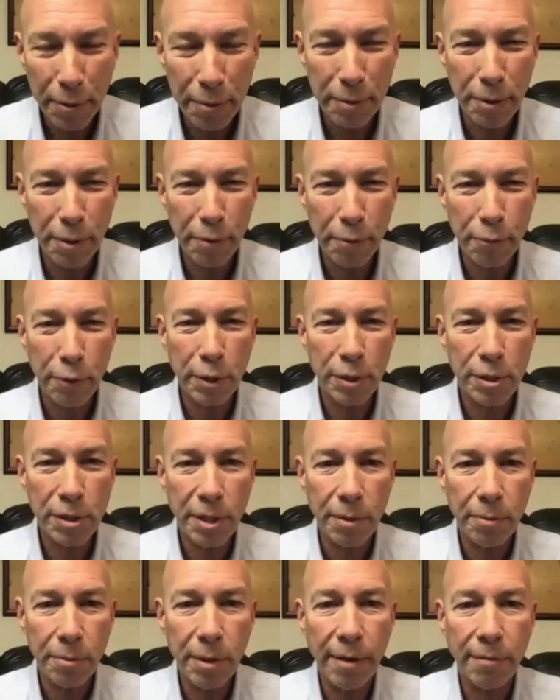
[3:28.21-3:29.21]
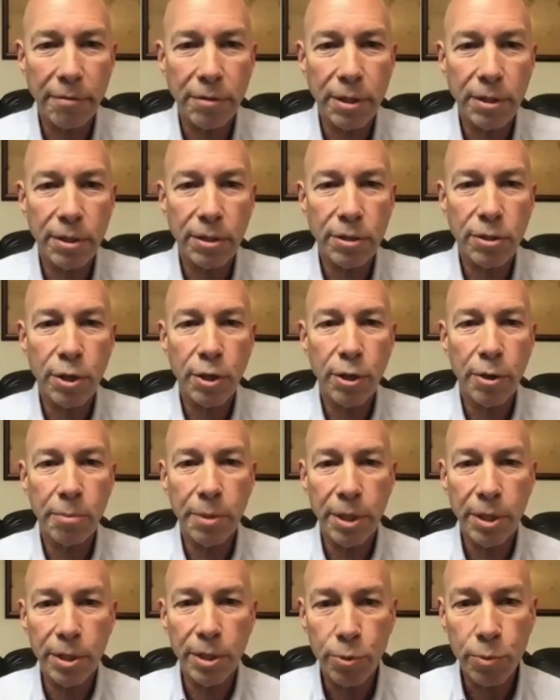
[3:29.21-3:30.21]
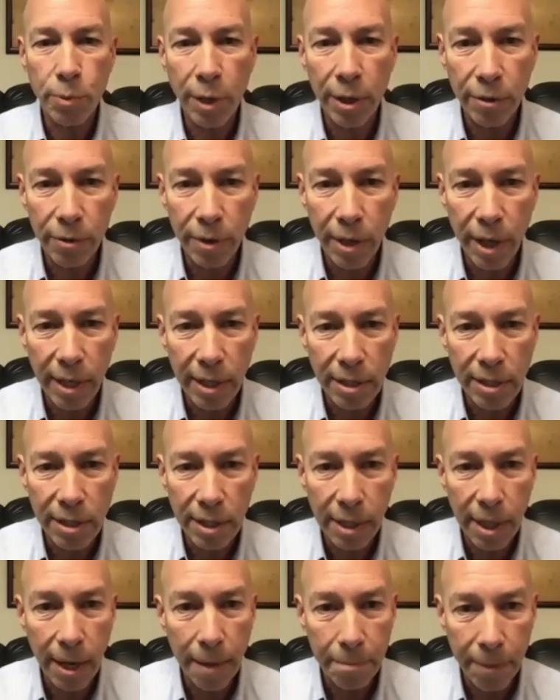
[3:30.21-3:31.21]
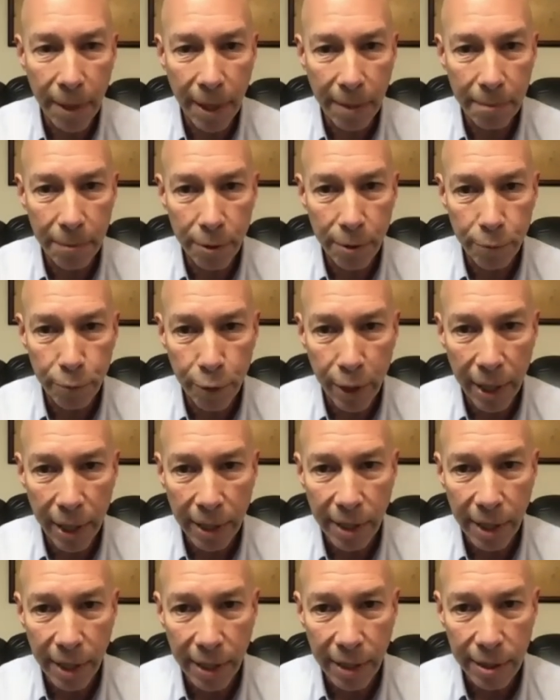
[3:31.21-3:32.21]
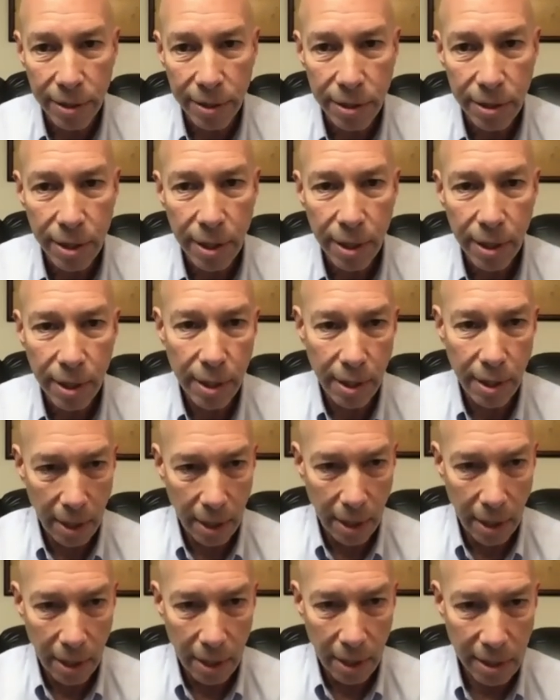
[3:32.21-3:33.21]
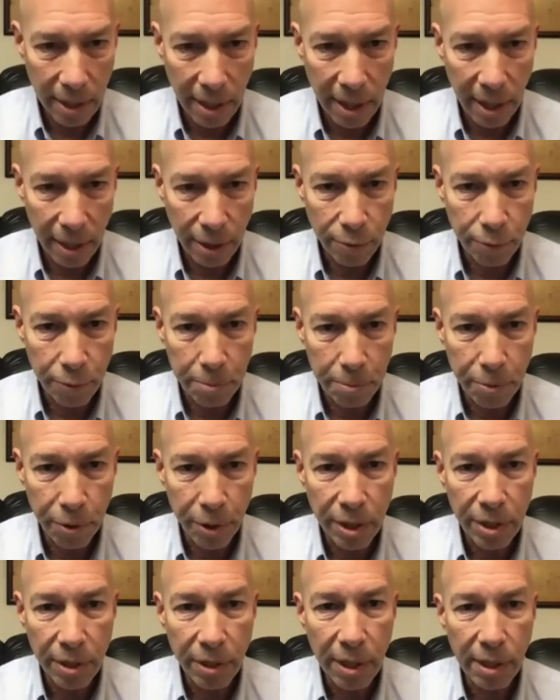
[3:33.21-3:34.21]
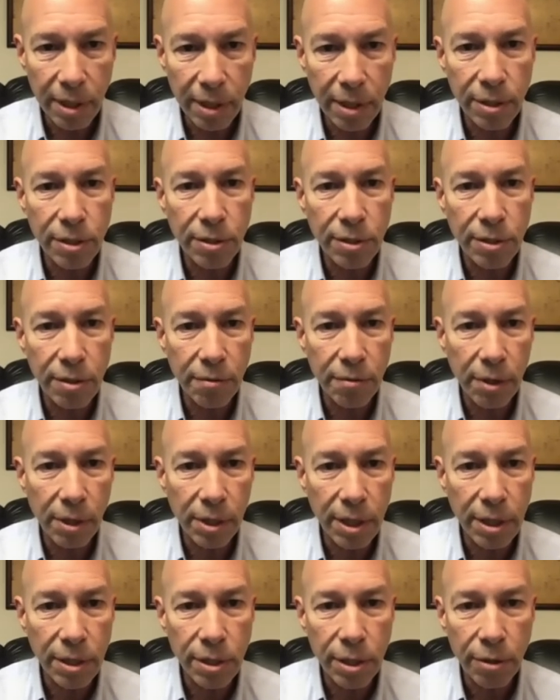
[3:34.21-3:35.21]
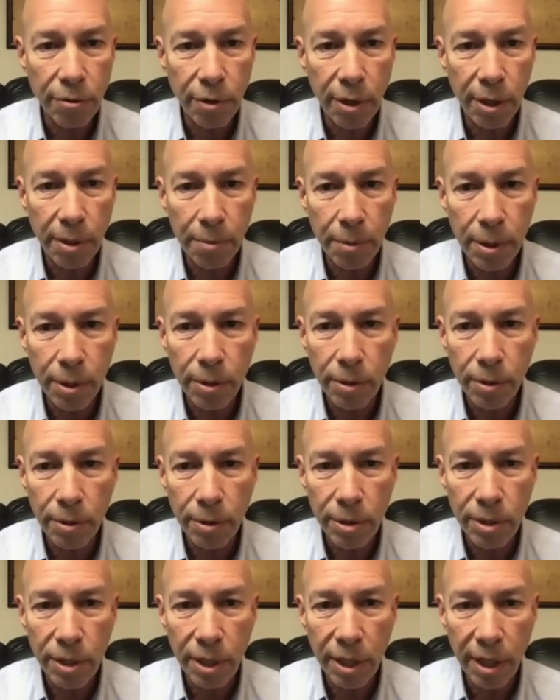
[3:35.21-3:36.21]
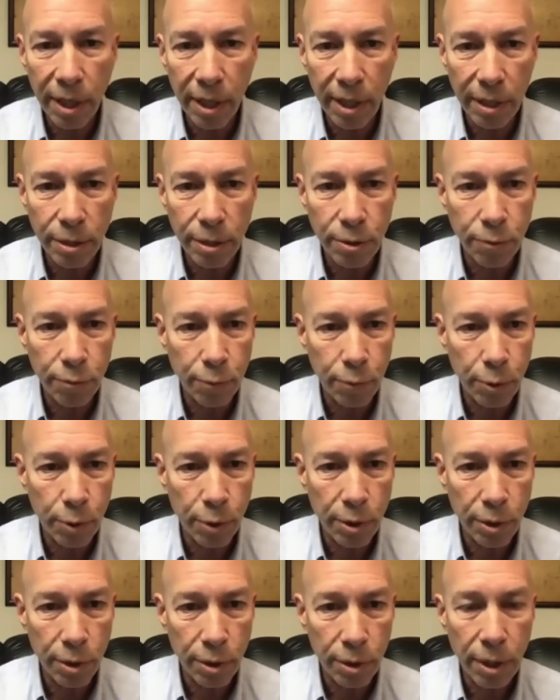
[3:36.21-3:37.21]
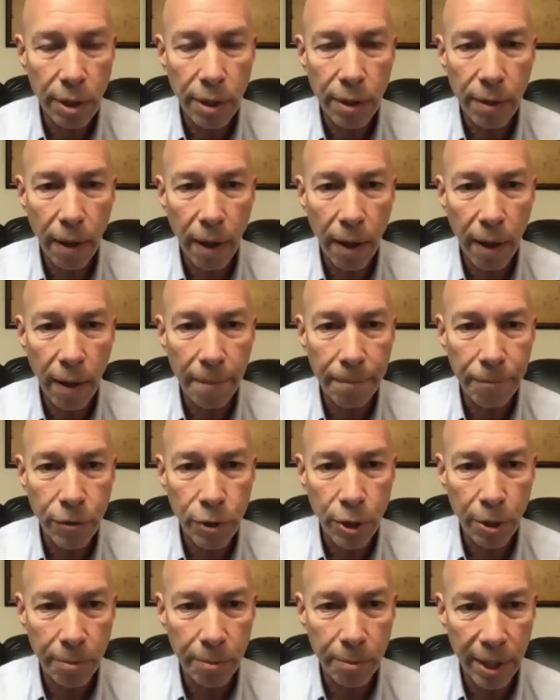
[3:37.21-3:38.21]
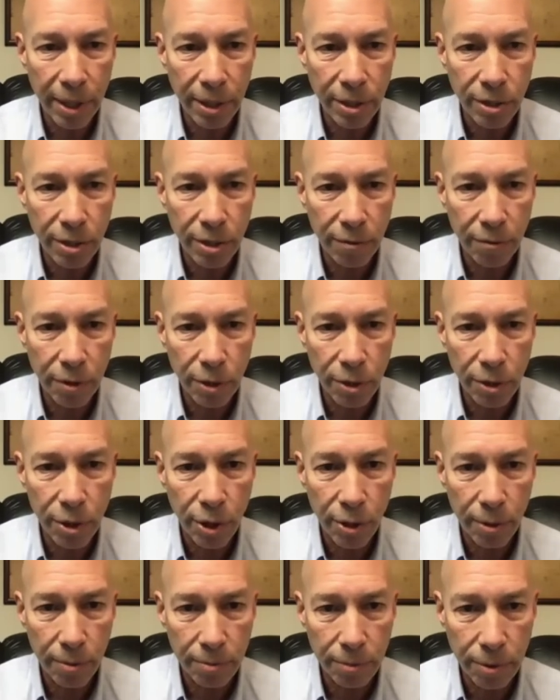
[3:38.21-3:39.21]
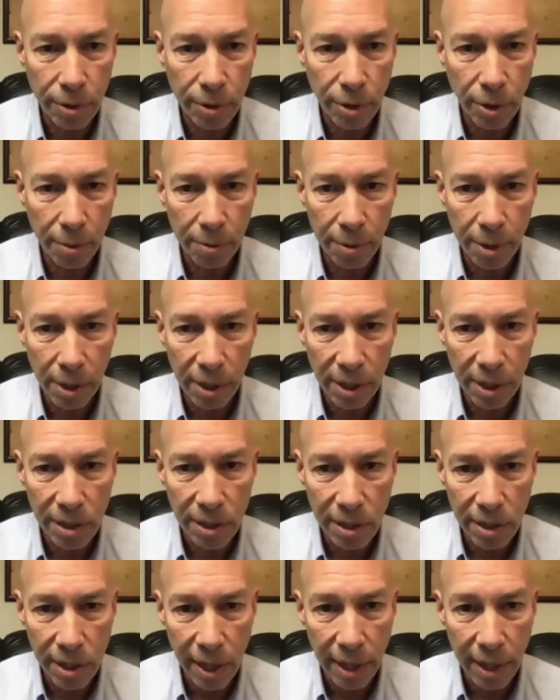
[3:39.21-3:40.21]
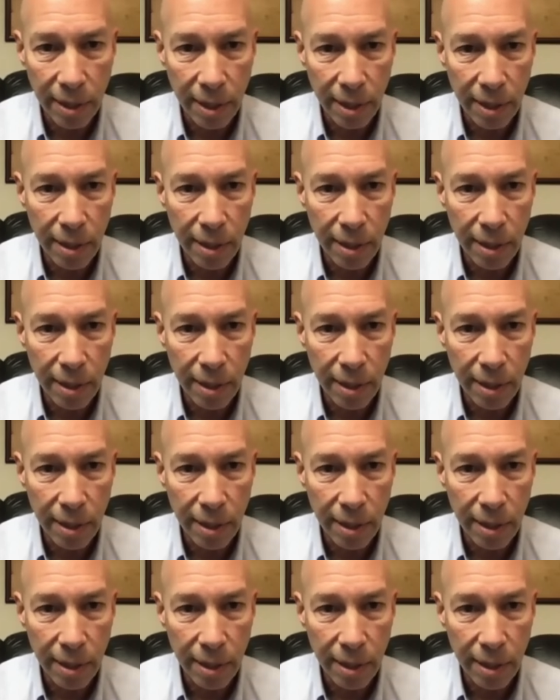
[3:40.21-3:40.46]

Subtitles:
the first thing we have to determine is whether or not it's a non-payment of rent case. It's a case for breach of conditions of the lease agreement, or it's a case for termination of the term. Term of the lease is ended.